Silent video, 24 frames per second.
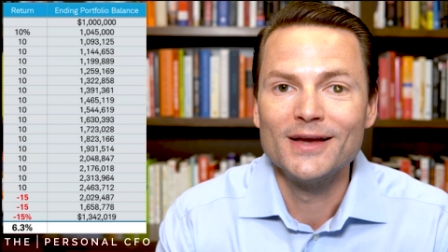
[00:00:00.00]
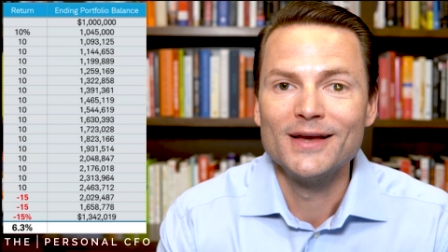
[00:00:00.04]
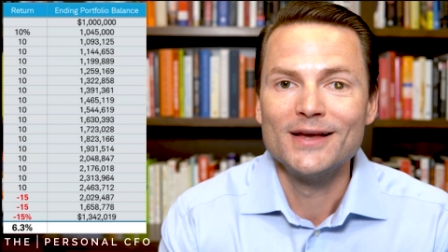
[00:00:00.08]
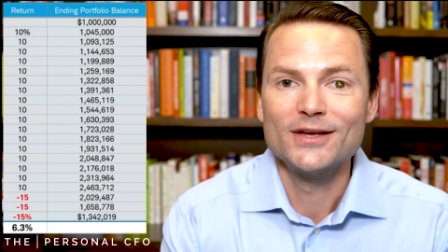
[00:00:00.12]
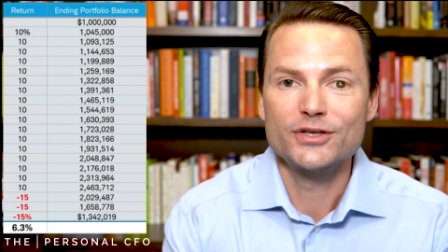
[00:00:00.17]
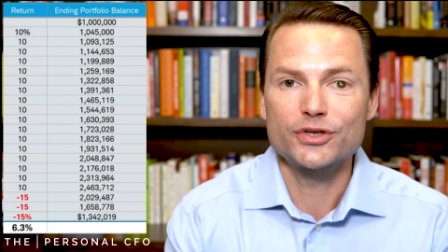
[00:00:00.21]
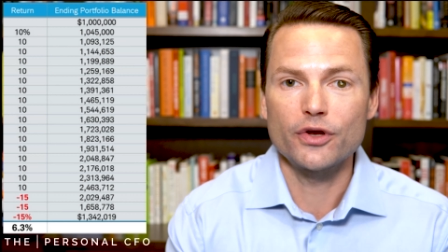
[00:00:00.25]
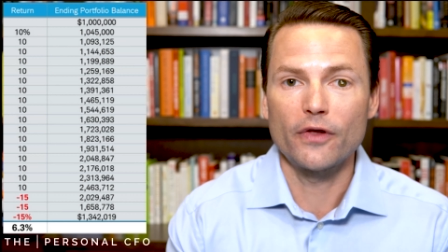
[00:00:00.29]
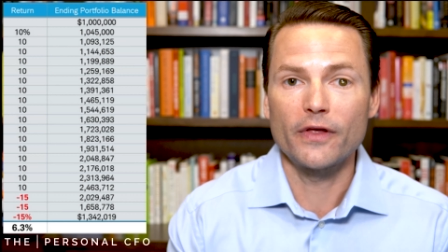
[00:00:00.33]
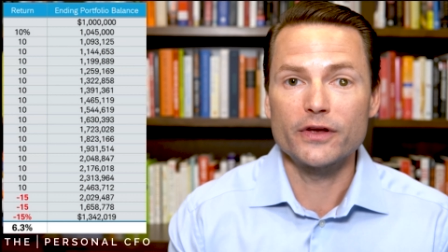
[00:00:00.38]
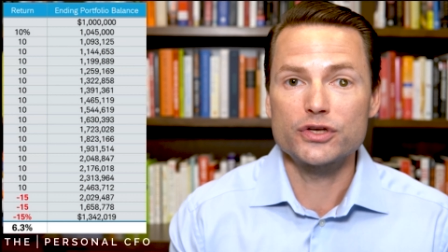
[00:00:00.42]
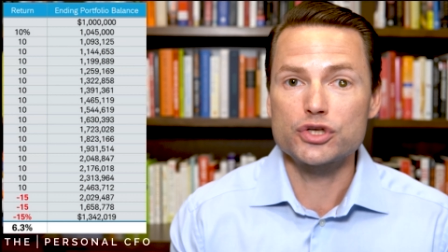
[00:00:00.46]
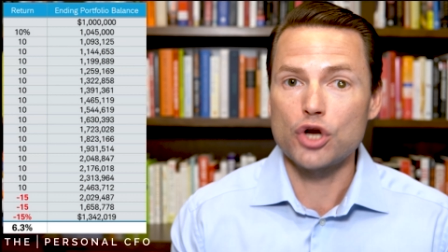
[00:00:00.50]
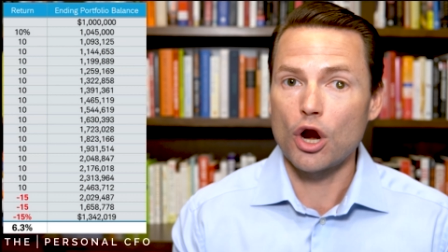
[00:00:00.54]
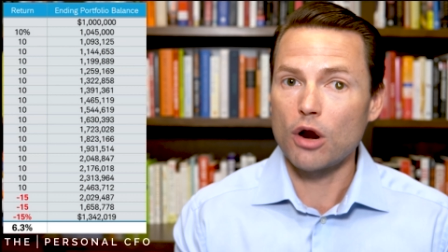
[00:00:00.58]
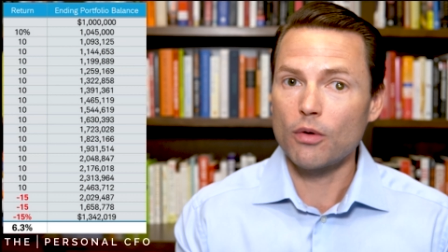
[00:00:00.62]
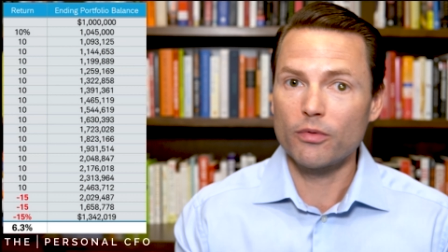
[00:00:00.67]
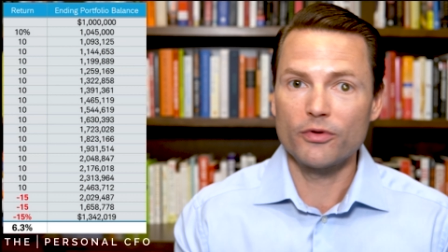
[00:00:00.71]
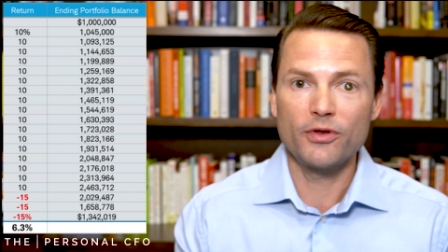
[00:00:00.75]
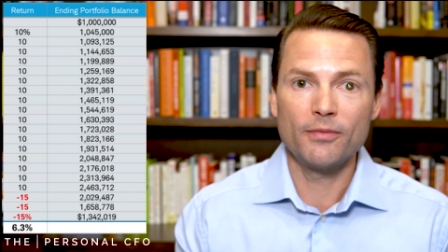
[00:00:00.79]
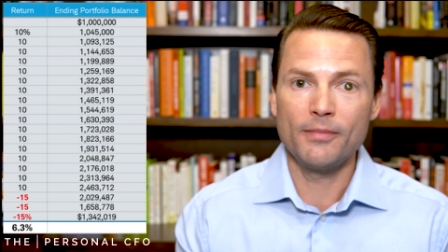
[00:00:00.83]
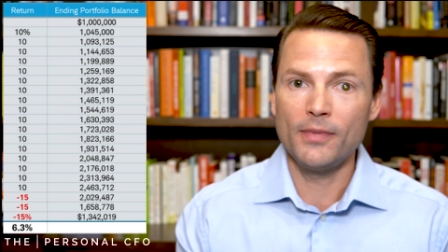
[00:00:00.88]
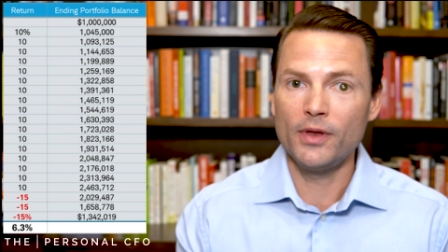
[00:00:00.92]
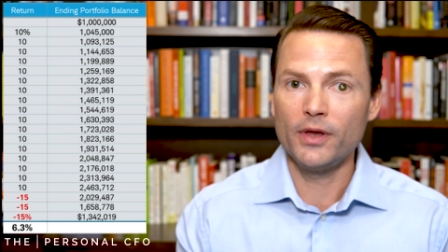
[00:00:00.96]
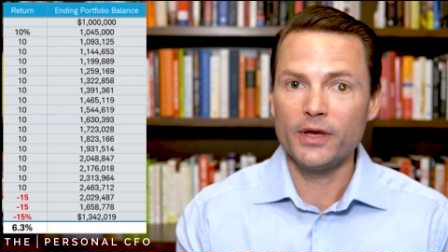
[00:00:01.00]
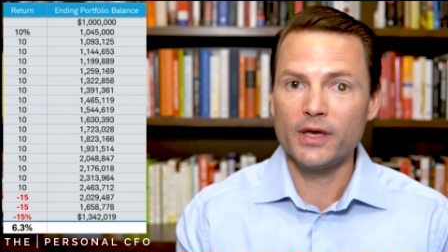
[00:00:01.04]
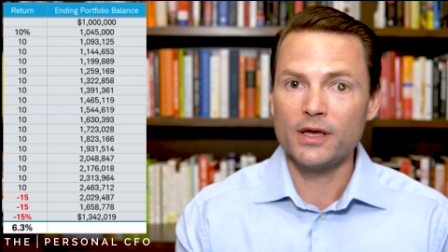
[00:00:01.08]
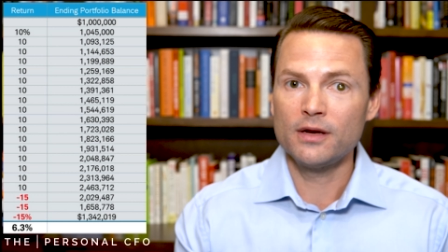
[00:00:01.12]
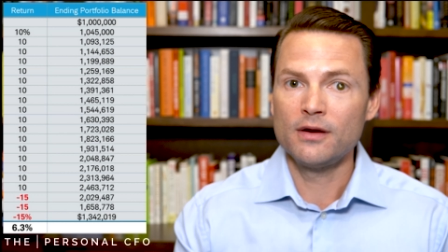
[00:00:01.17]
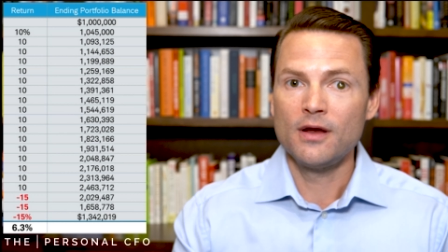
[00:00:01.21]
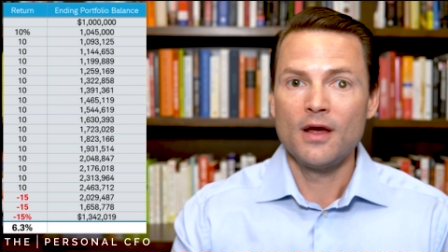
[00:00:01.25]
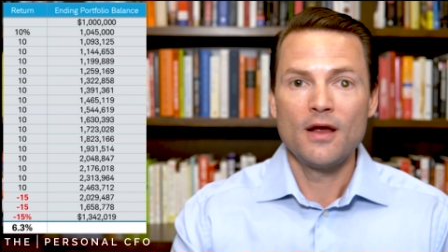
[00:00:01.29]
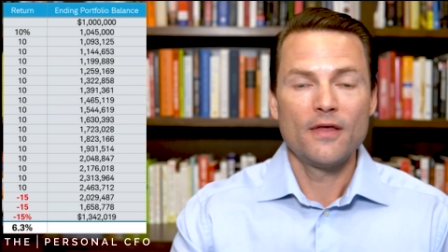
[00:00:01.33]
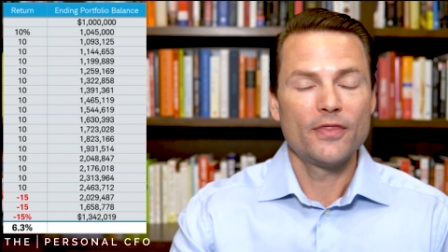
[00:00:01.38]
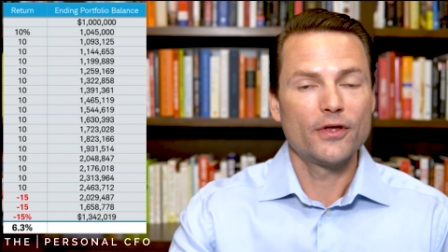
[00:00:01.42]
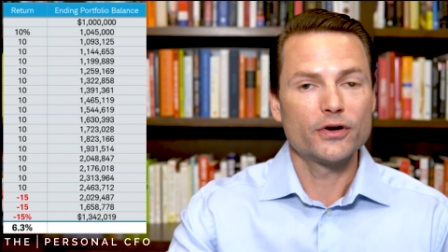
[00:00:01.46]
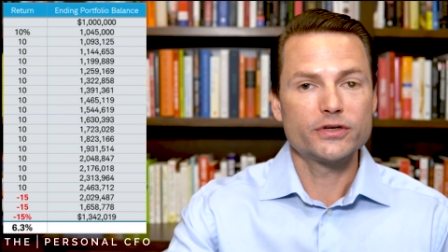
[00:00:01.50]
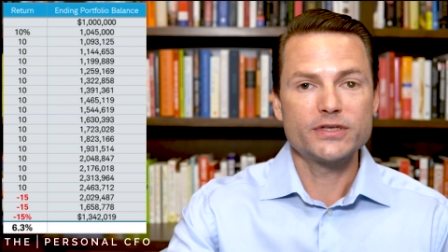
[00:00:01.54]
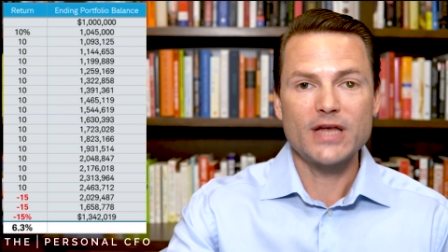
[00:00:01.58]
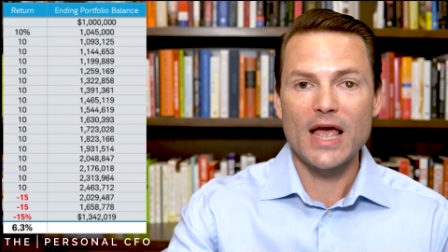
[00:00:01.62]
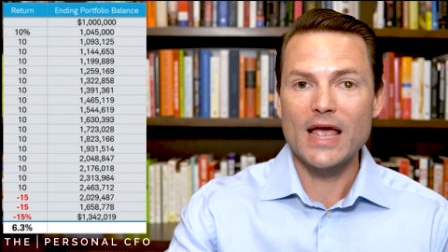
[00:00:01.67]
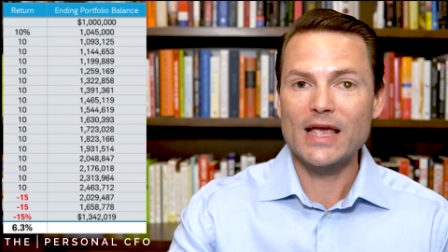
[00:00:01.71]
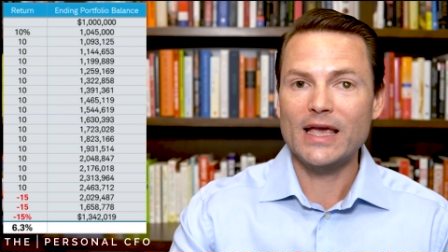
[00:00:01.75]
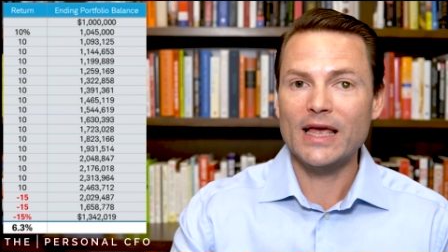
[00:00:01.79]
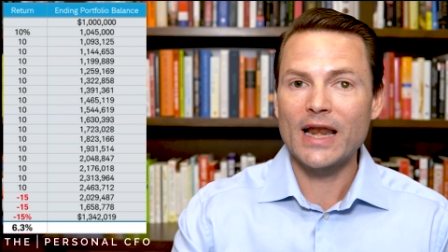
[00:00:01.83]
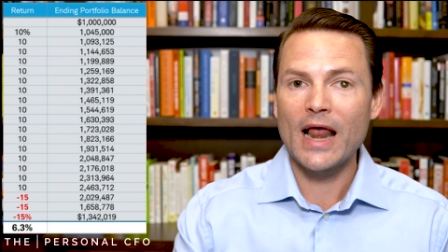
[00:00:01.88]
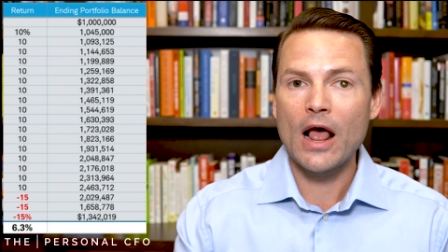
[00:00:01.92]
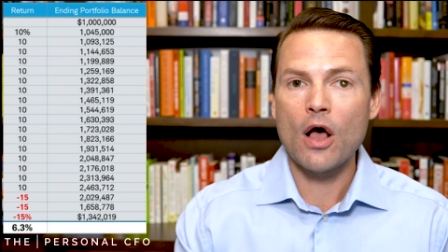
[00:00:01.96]
So they start with a million, they're
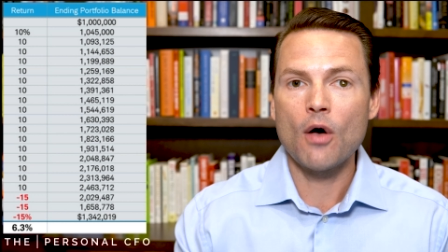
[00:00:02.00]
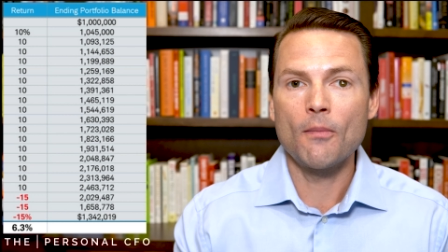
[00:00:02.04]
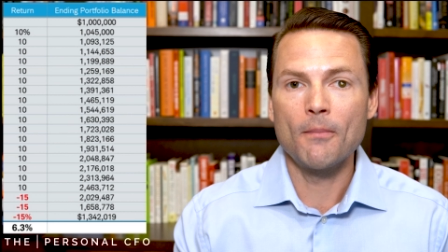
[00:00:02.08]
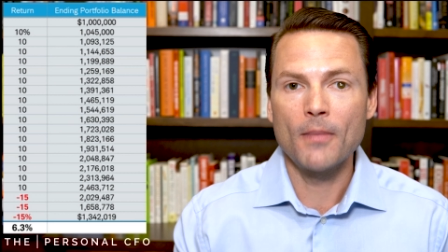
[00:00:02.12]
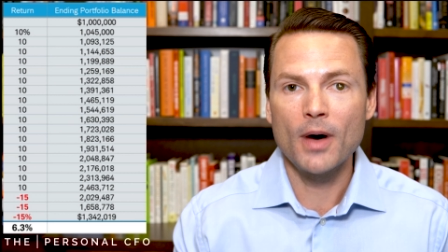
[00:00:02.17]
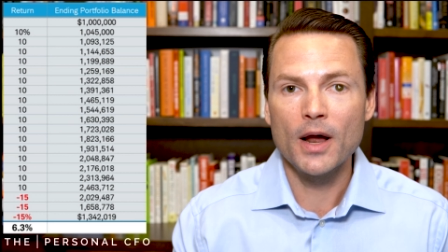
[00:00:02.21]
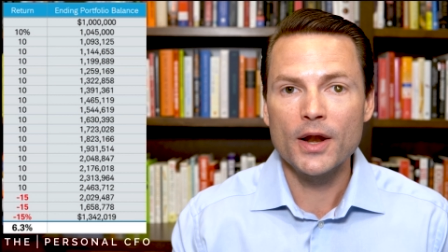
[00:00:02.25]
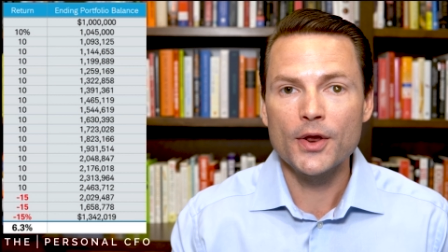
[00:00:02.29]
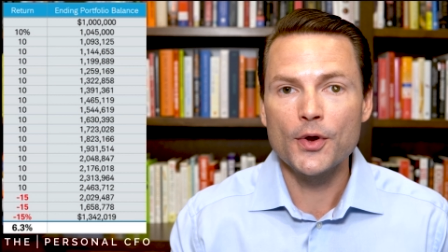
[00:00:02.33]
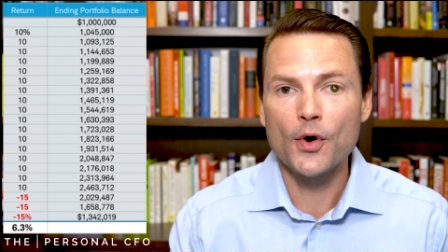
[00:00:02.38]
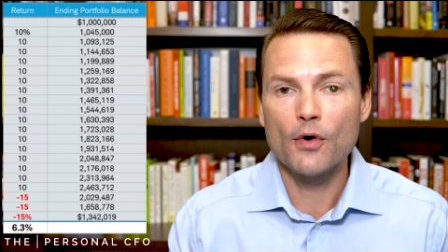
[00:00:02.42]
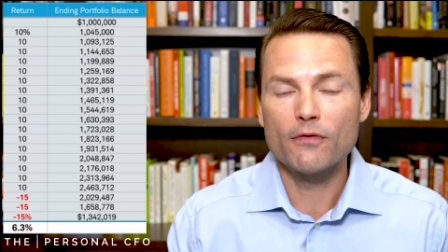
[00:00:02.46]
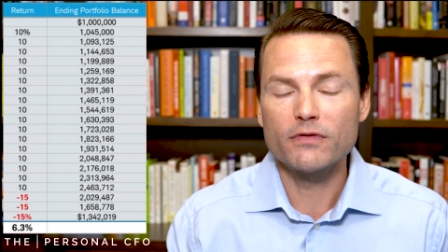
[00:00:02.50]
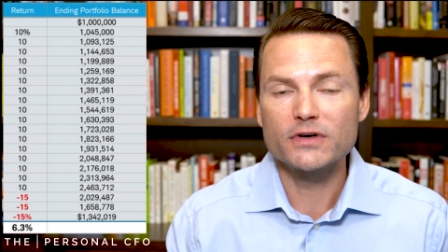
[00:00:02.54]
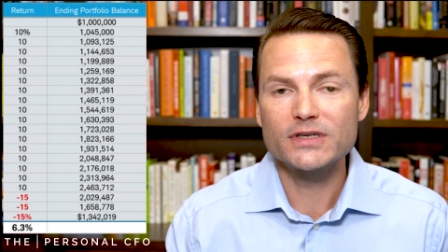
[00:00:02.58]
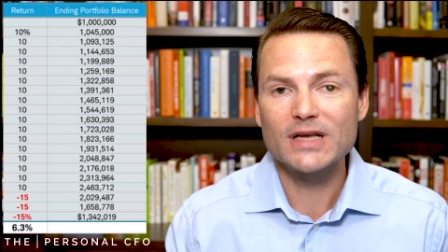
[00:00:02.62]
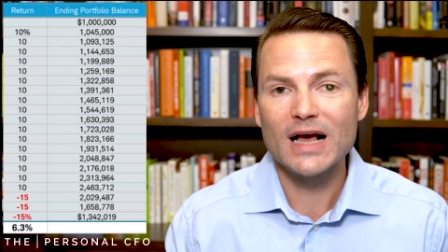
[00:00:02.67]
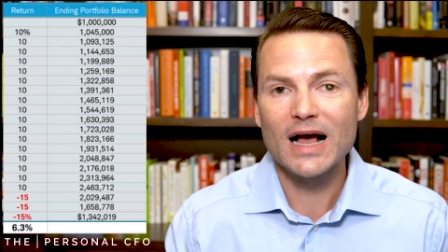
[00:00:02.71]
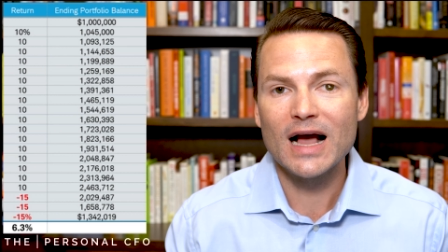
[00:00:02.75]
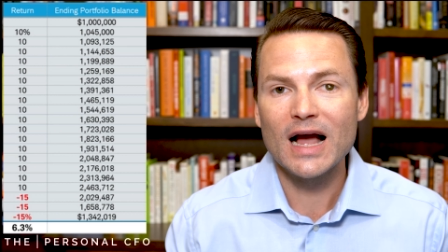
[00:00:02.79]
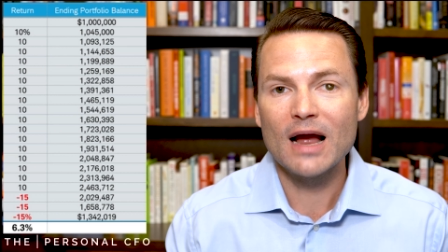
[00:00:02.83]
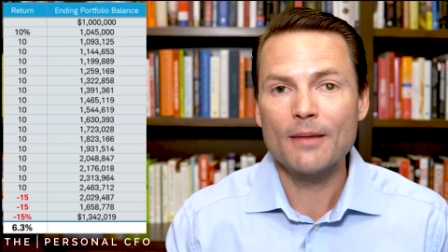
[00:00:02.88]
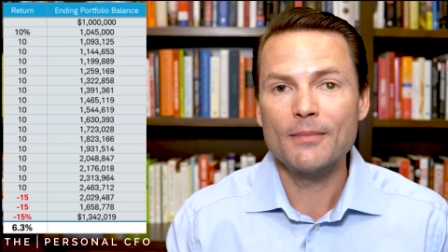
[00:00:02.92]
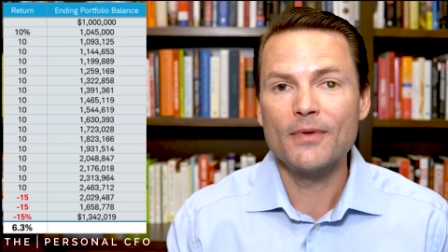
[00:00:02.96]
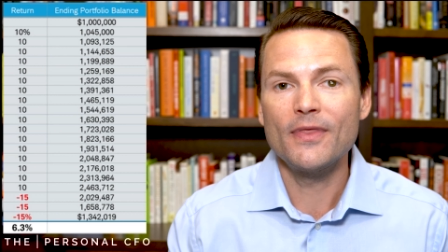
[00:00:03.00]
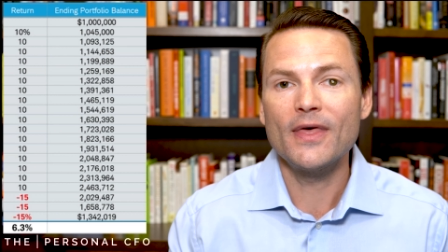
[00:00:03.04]
taking out money over time,